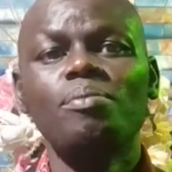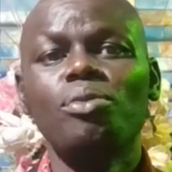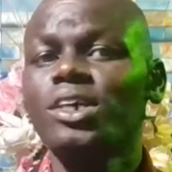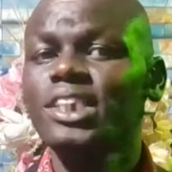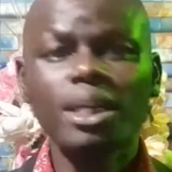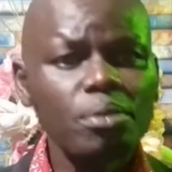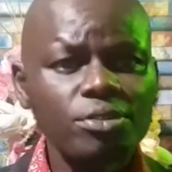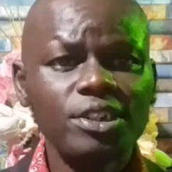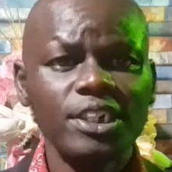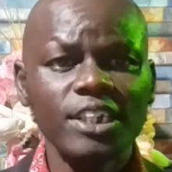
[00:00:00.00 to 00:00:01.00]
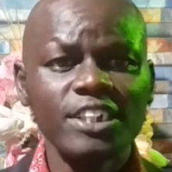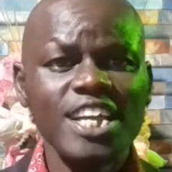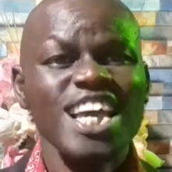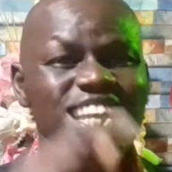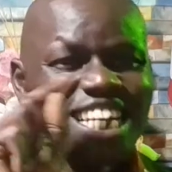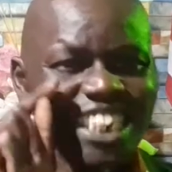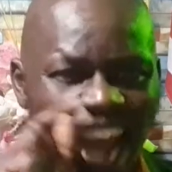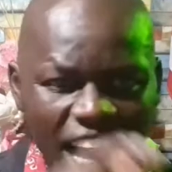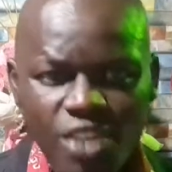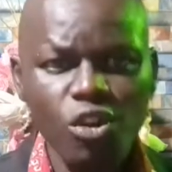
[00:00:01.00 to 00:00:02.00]
Praise the name of Jesus. He
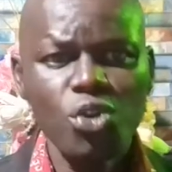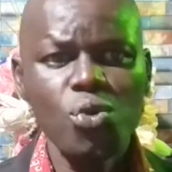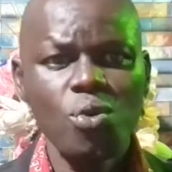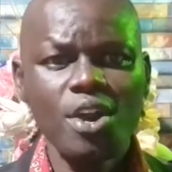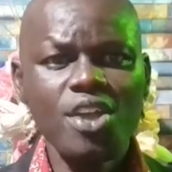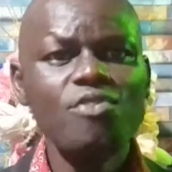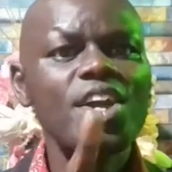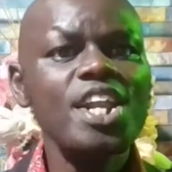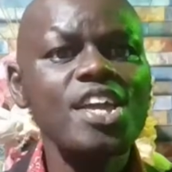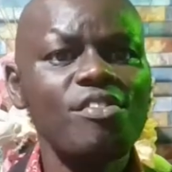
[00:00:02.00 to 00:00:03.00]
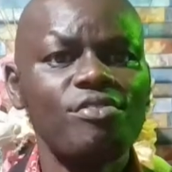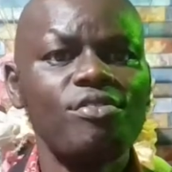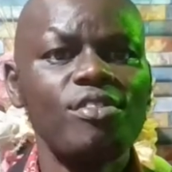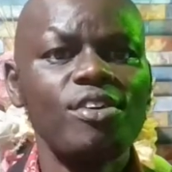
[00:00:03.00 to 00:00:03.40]
died for you. Even if